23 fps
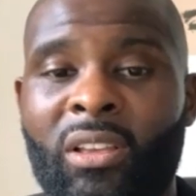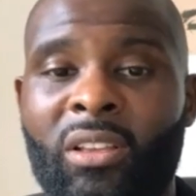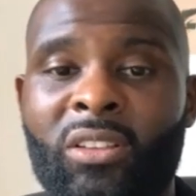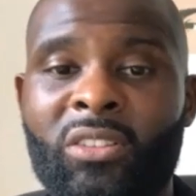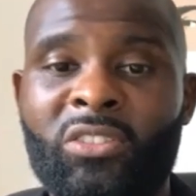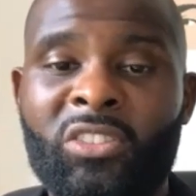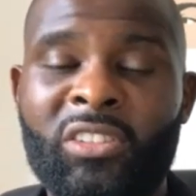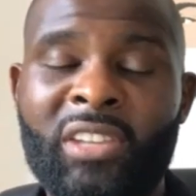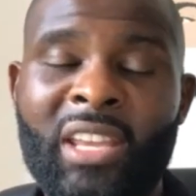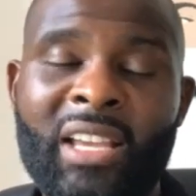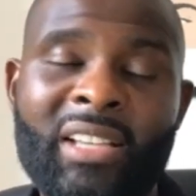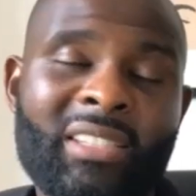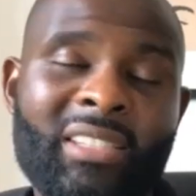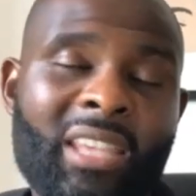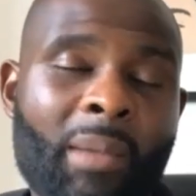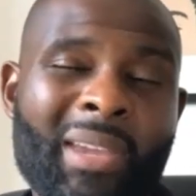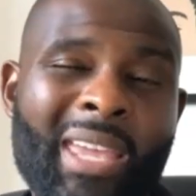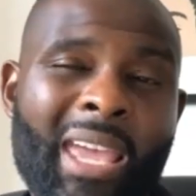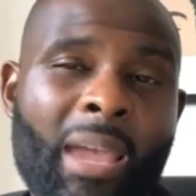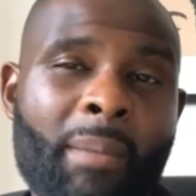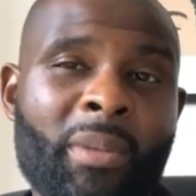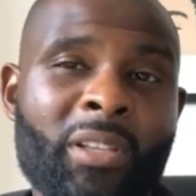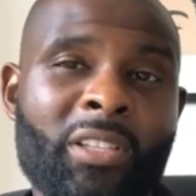So next time I
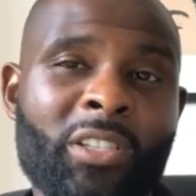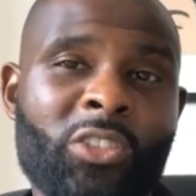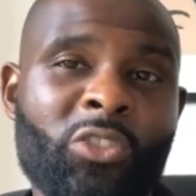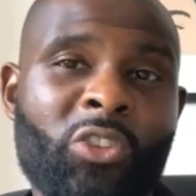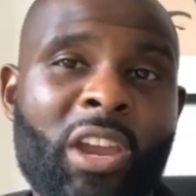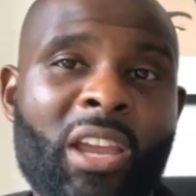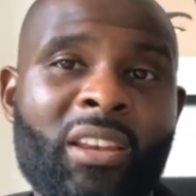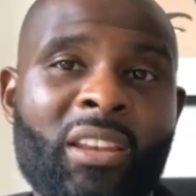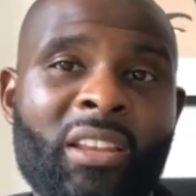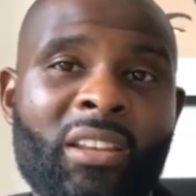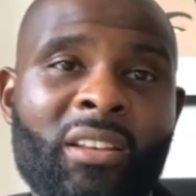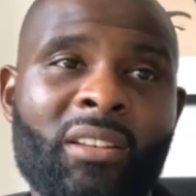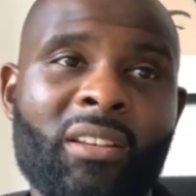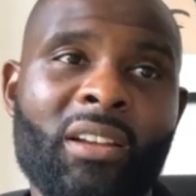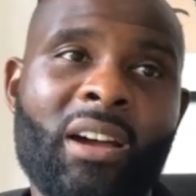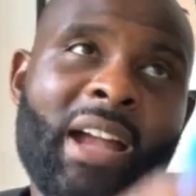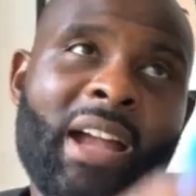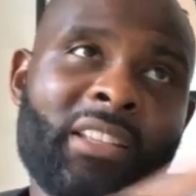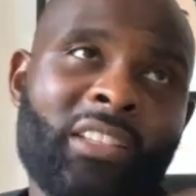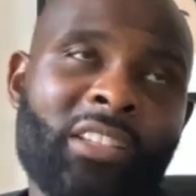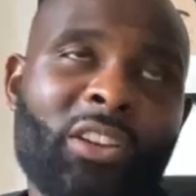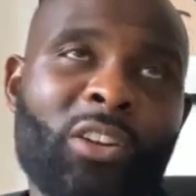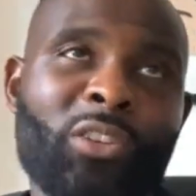came into training, I
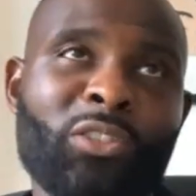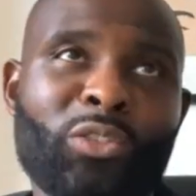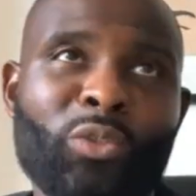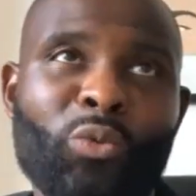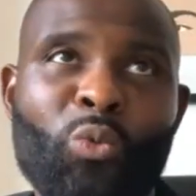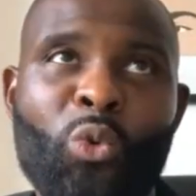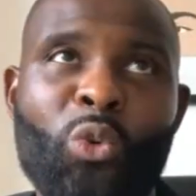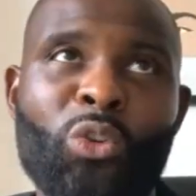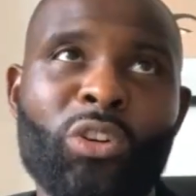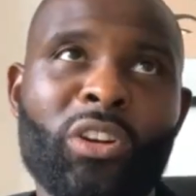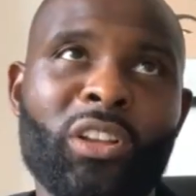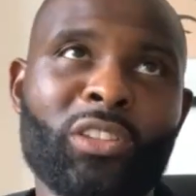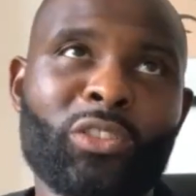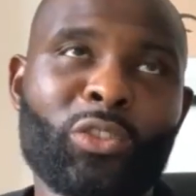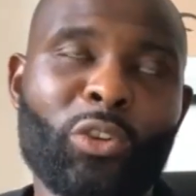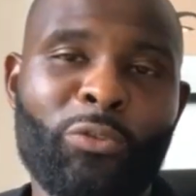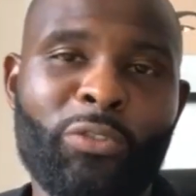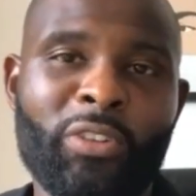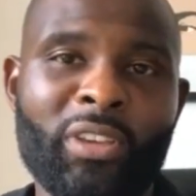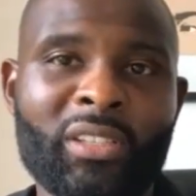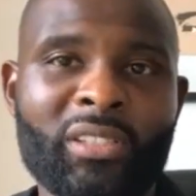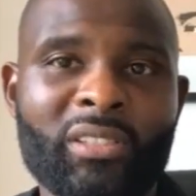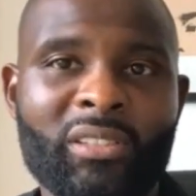had to go to Warnock's
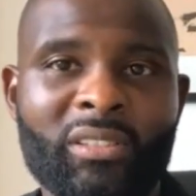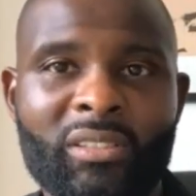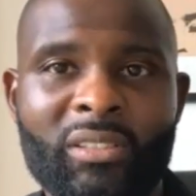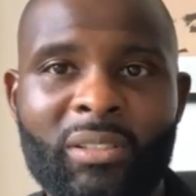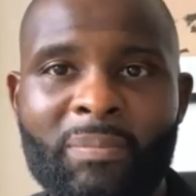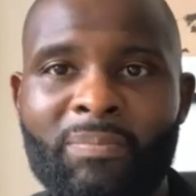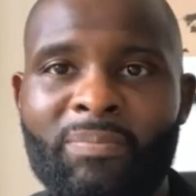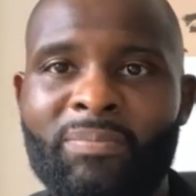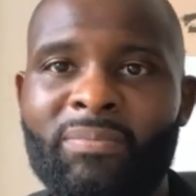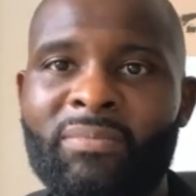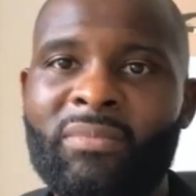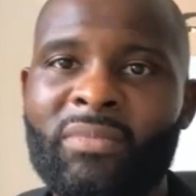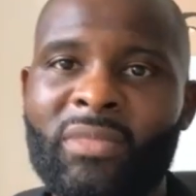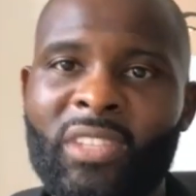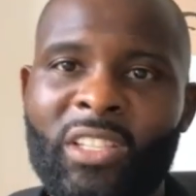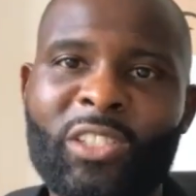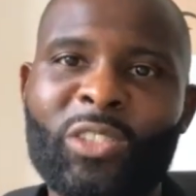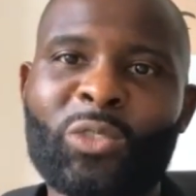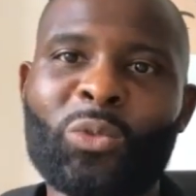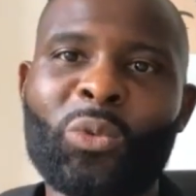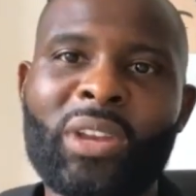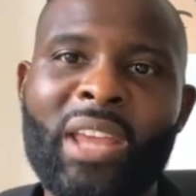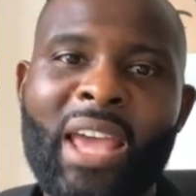office to
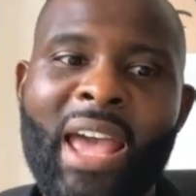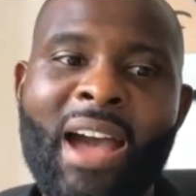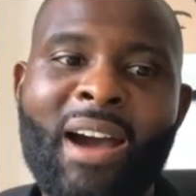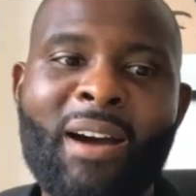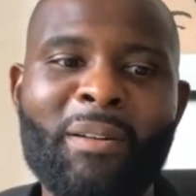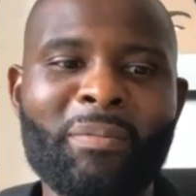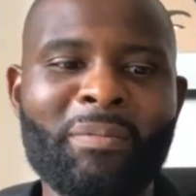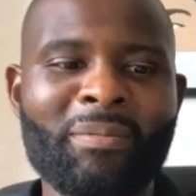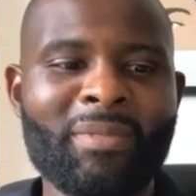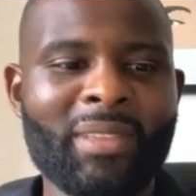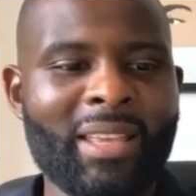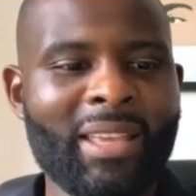sort it out.